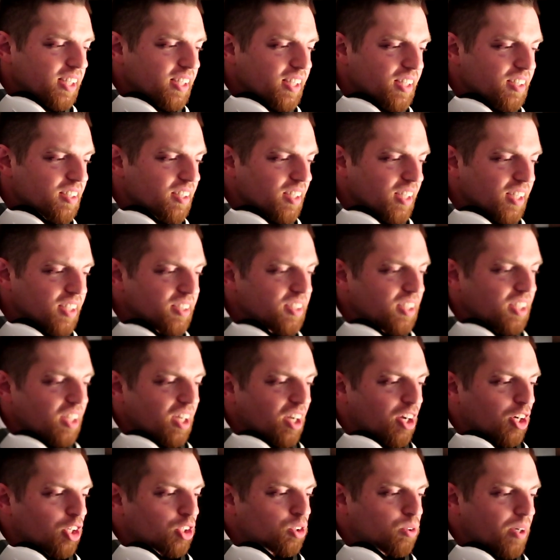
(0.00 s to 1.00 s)
that this isn't
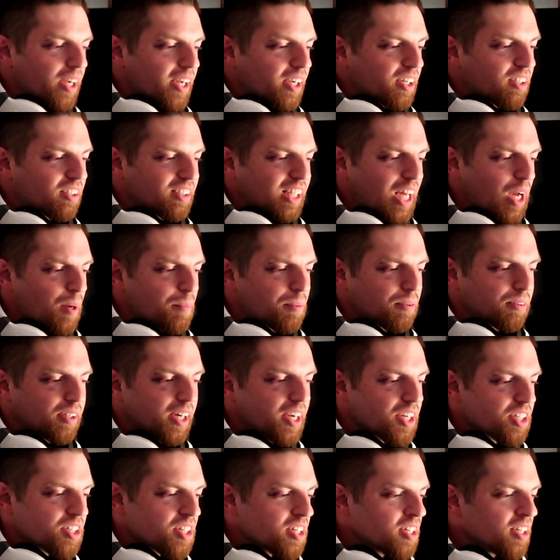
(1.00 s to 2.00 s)
a great
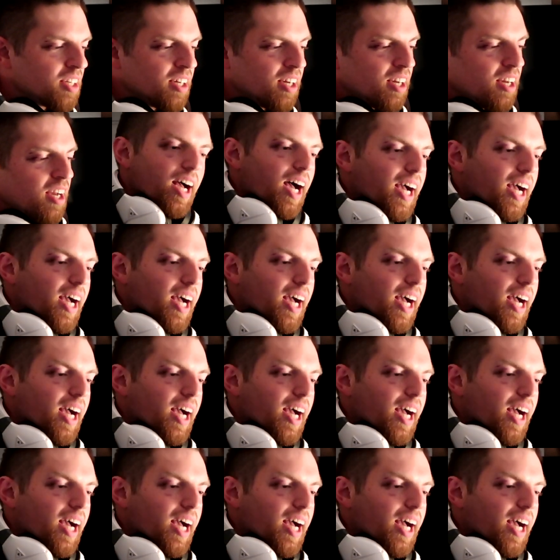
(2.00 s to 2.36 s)
collaboration.